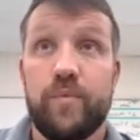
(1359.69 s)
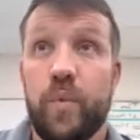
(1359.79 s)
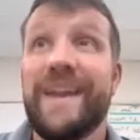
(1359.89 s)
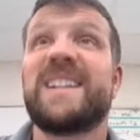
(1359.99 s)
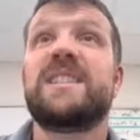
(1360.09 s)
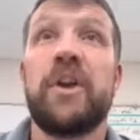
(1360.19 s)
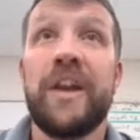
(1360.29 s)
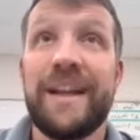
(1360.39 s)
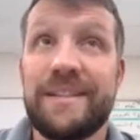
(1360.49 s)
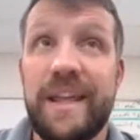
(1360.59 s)
we
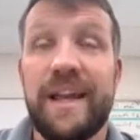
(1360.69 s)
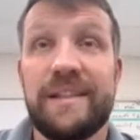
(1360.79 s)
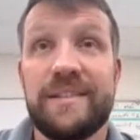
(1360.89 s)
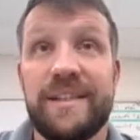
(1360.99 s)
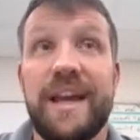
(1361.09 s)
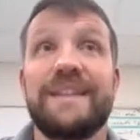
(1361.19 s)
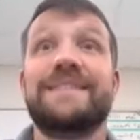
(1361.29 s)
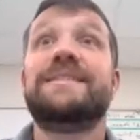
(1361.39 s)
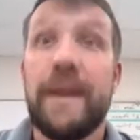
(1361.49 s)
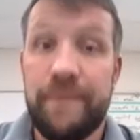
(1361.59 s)
experience things
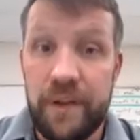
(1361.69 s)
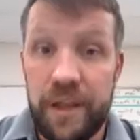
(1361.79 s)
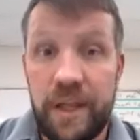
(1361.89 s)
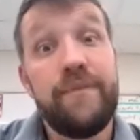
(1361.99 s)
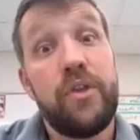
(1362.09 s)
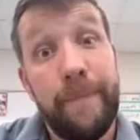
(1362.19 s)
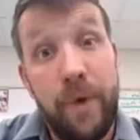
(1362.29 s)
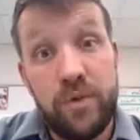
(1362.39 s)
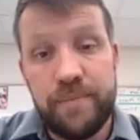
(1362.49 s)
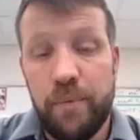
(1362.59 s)
differently for the
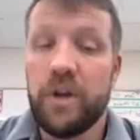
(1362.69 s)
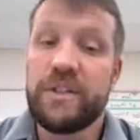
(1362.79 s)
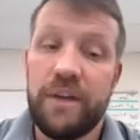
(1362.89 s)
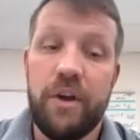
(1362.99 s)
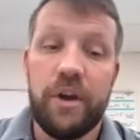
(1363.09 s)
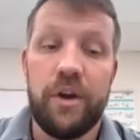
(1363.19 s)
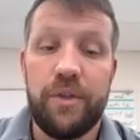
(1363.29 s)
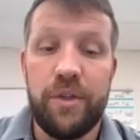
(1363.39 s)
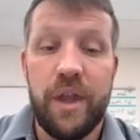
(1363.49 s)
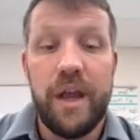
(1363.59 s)
most part here on Earth,